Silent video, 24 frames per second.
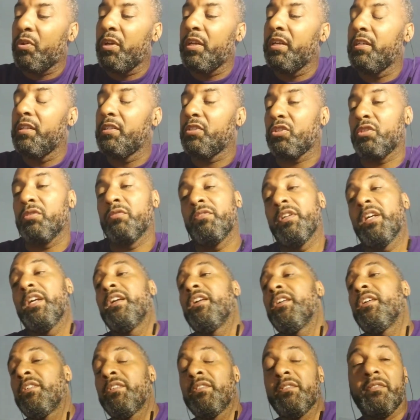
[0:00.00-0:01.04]
in his
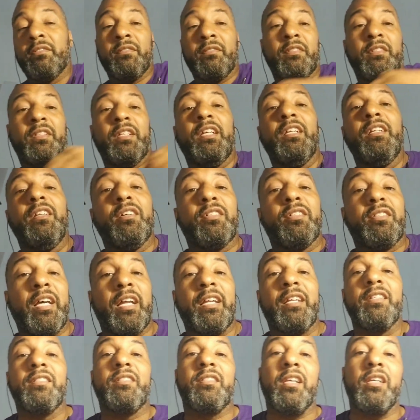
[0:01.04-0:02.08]
career, he looks at it
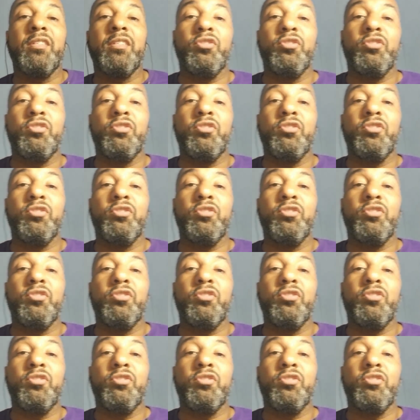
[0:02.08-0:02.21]
and says,